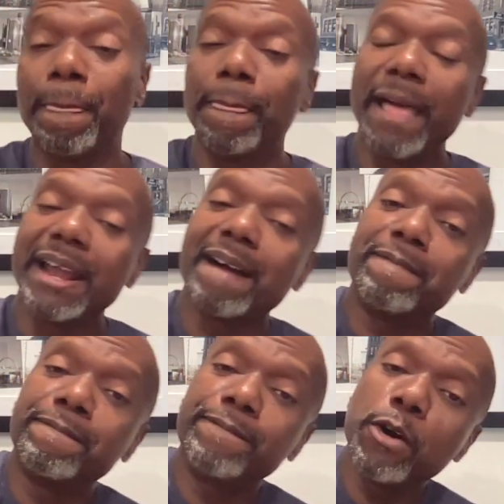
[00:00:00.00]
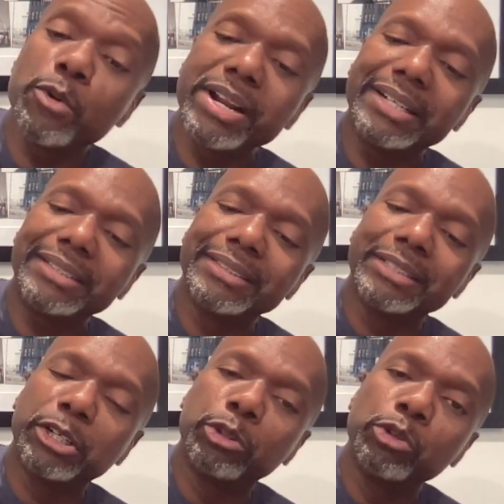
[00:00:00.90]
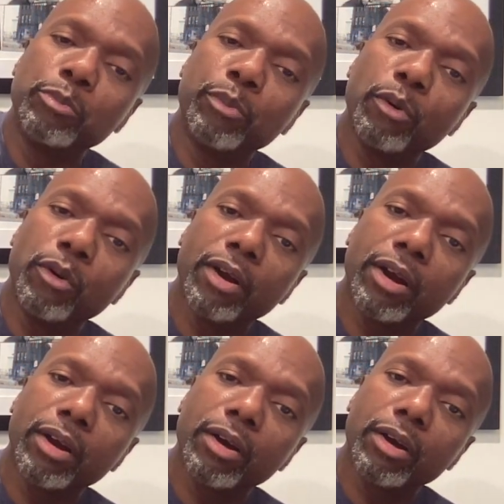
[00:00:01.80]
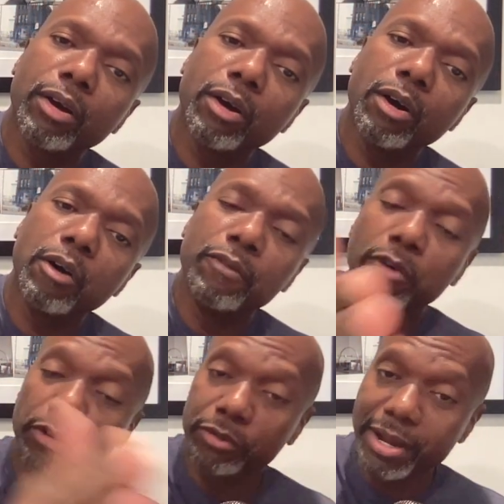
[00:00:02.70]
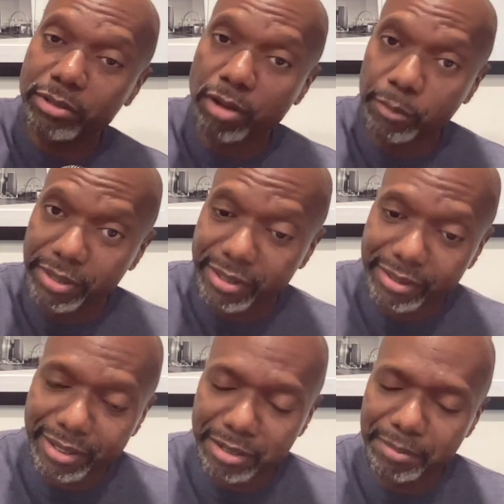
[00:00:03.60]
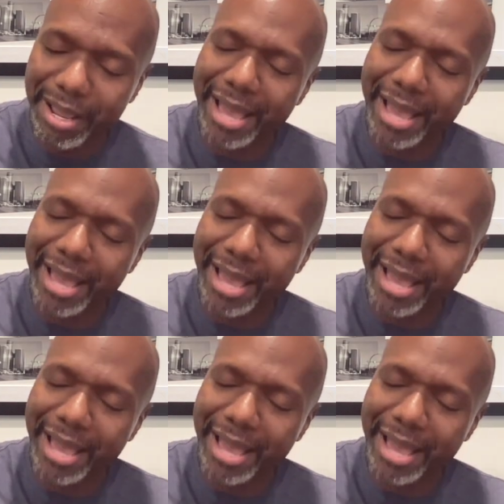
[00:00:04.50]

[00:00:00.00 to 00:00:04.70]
And I folded the glue board over on the red so I wouldn't see him.